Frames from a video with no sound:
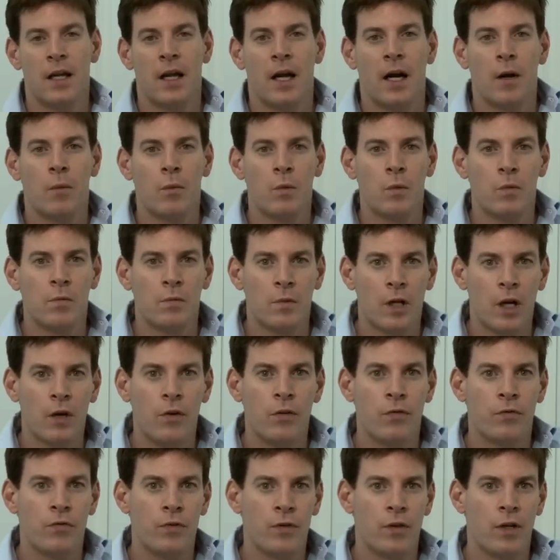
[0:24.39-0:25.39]
and we'll go
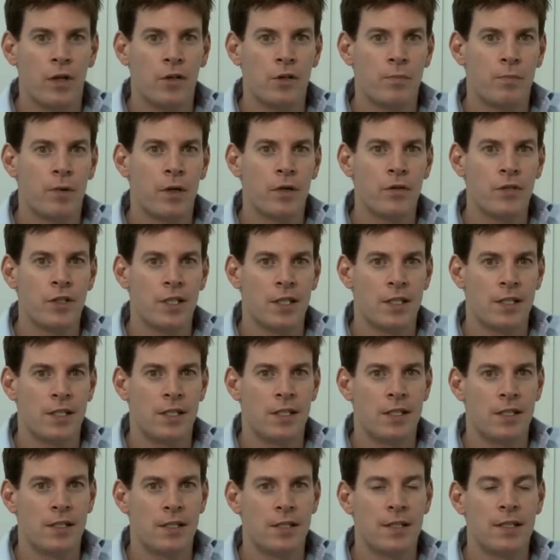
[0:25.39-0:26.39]
through those
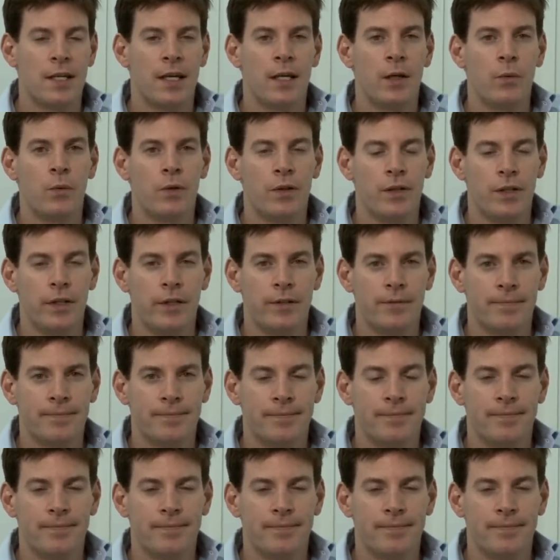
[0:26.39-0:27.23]
processes today with you.